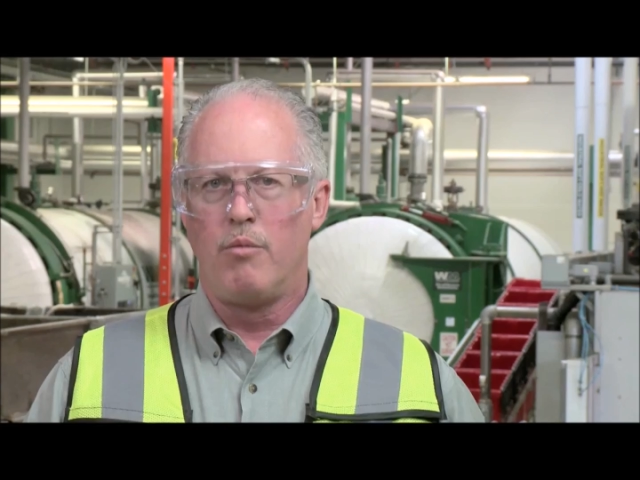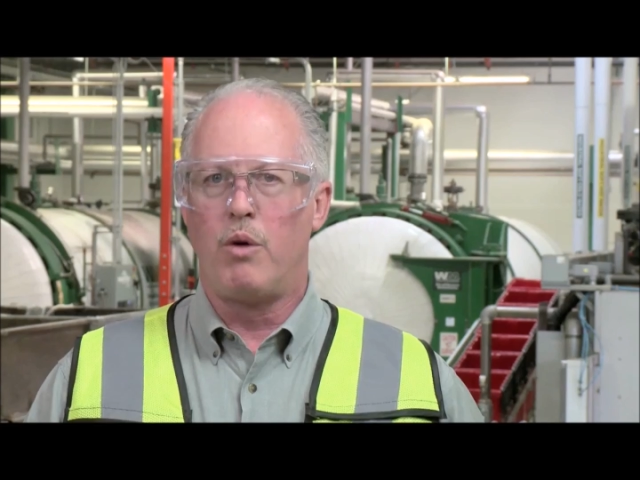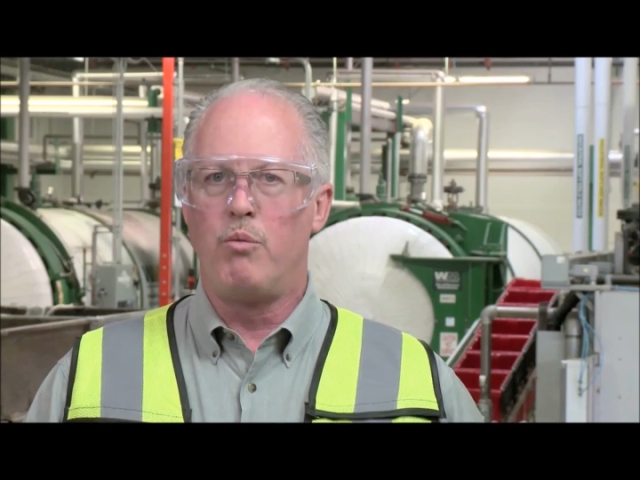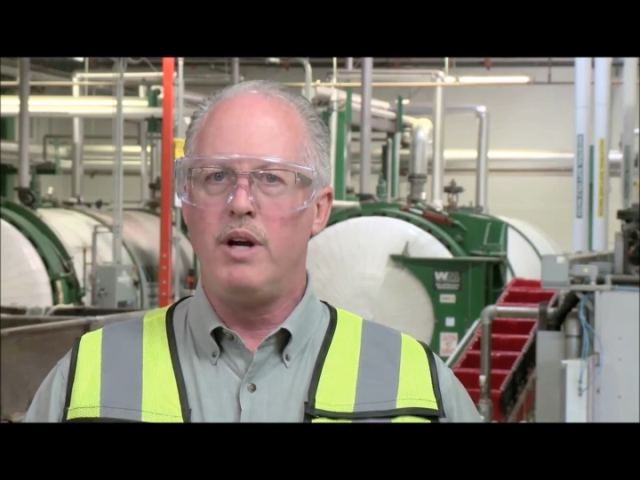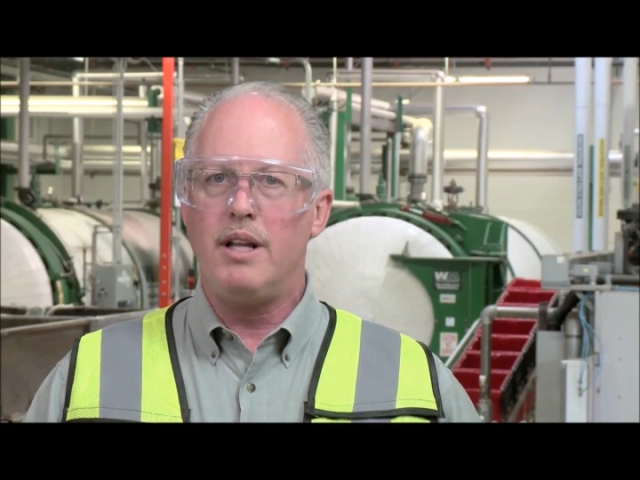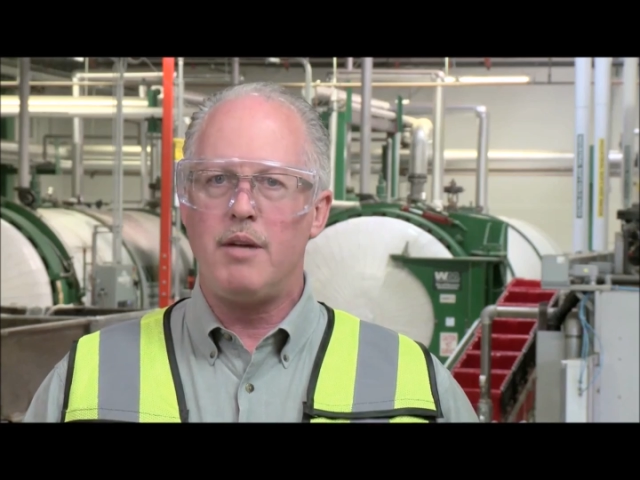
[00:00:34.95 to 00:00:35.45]
What
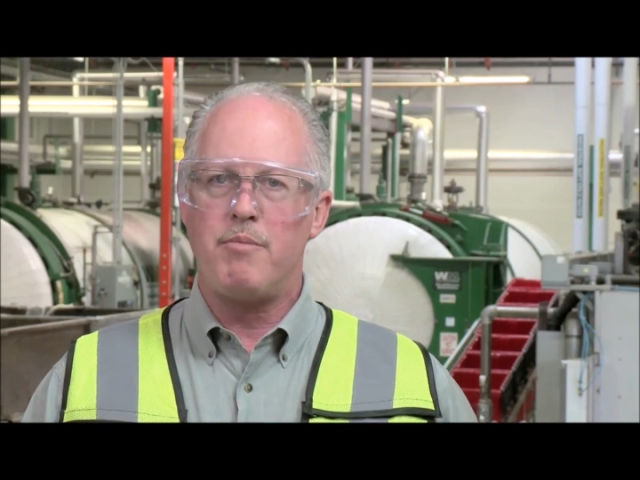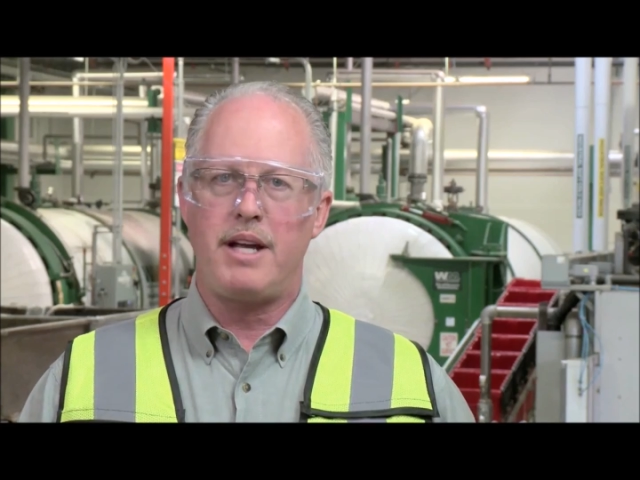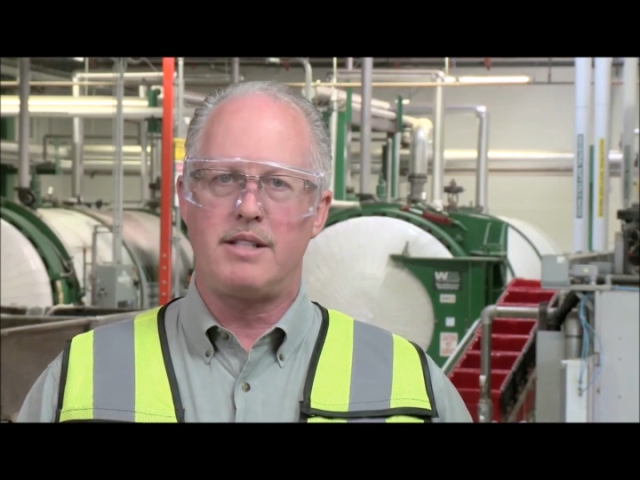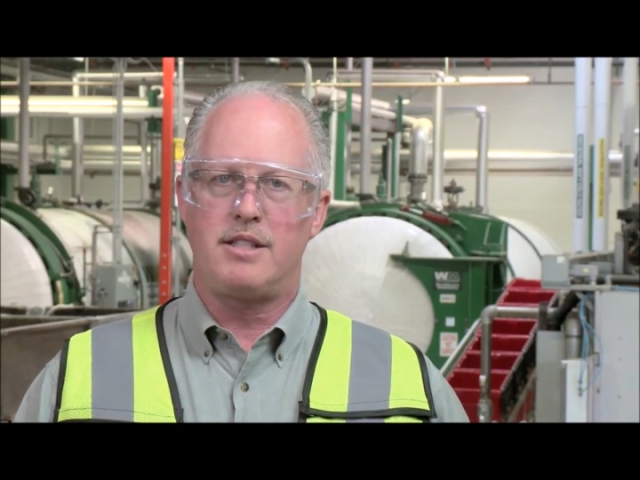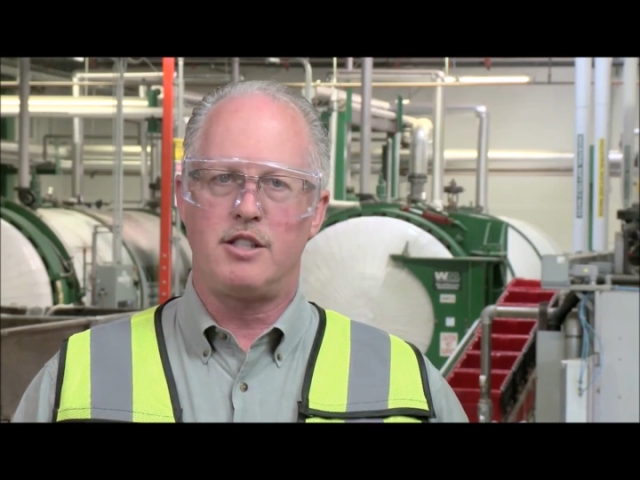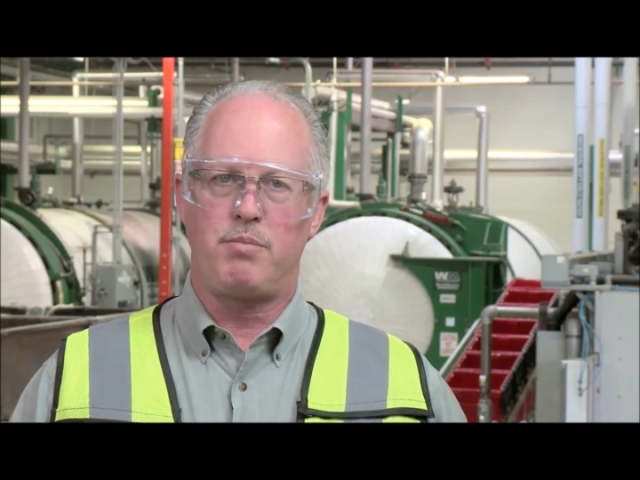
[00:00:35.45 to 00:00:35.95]
really
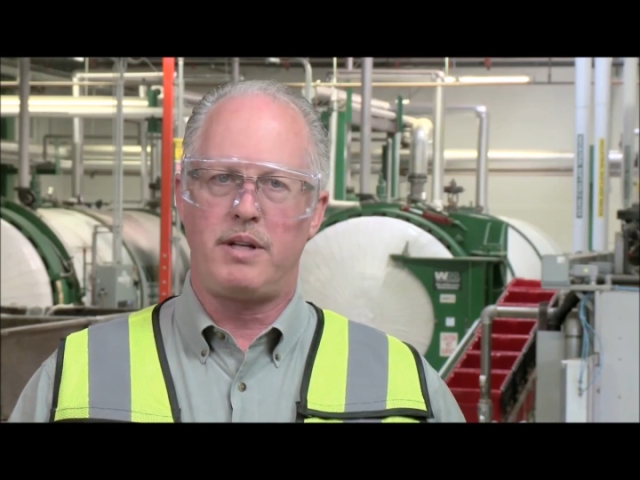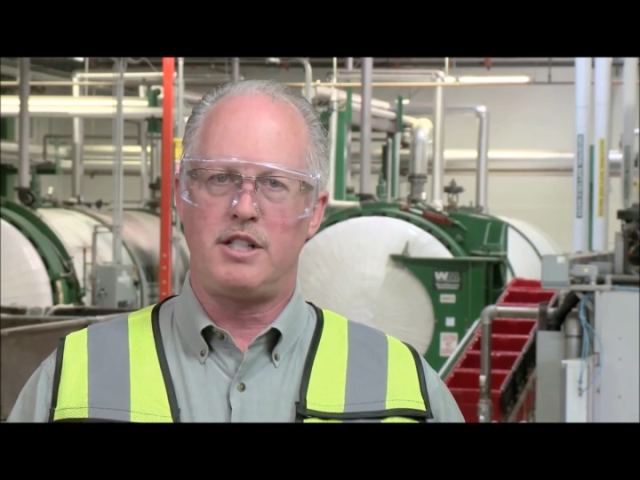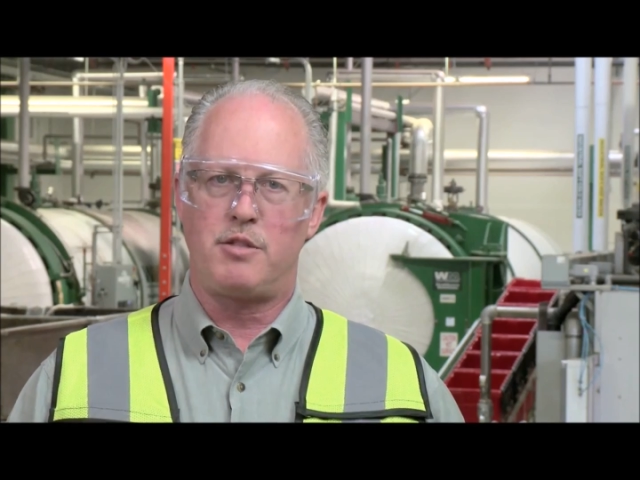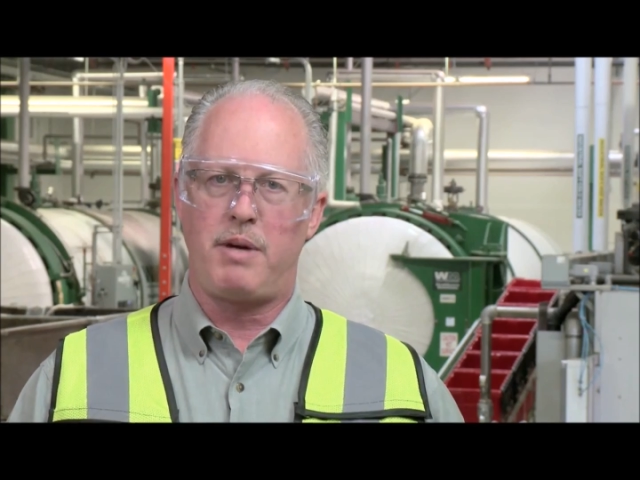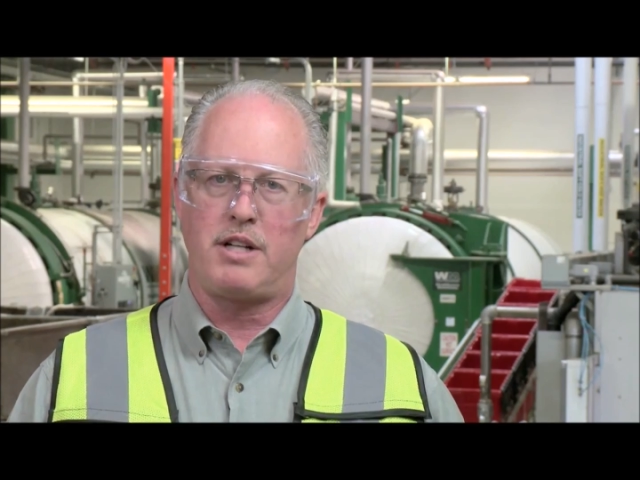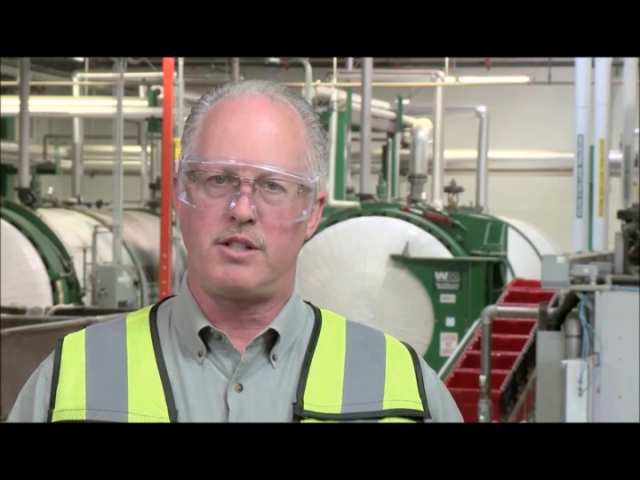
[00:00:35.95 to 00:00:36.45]
makes this
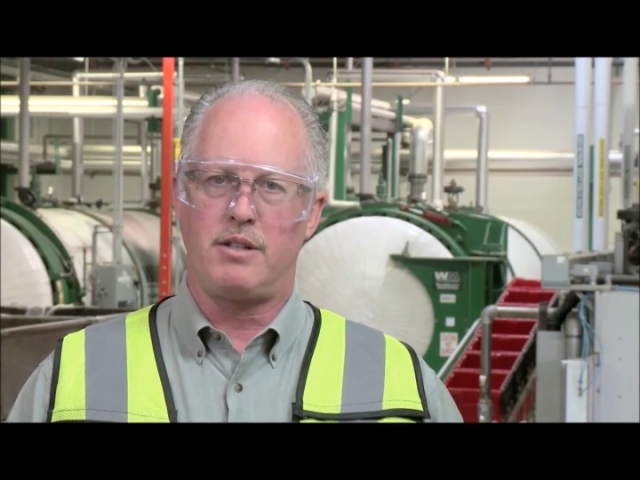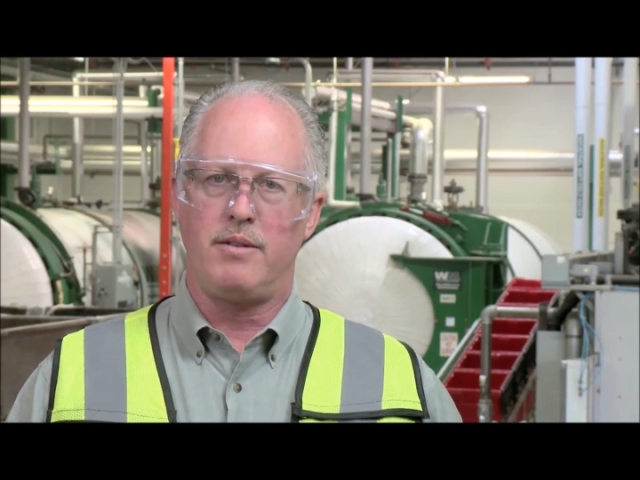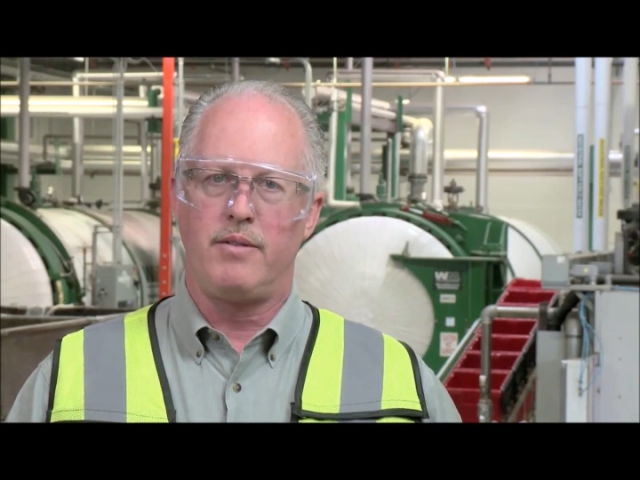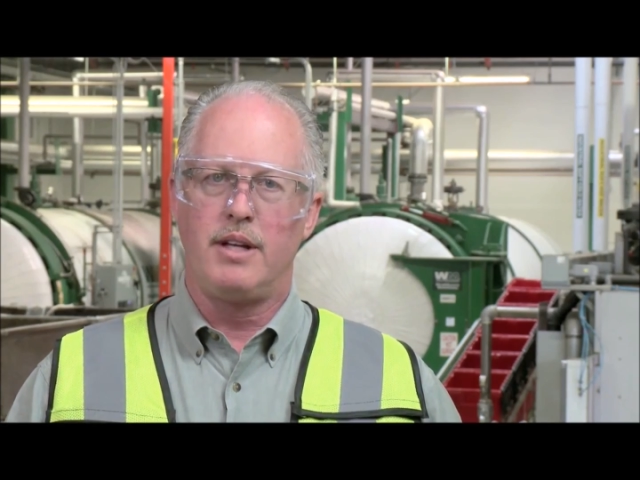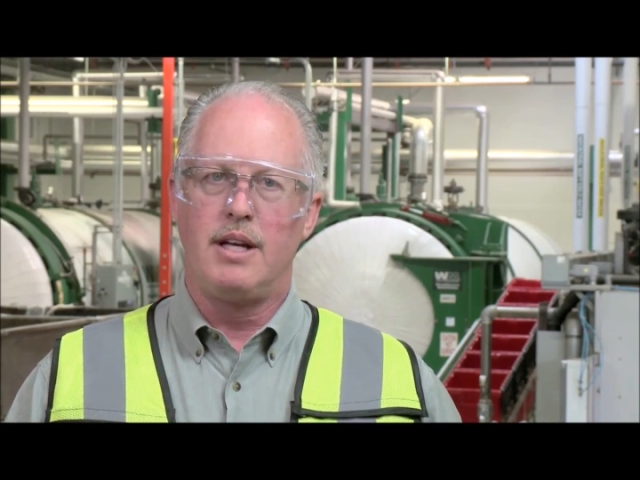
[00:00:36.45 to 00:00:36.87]
place special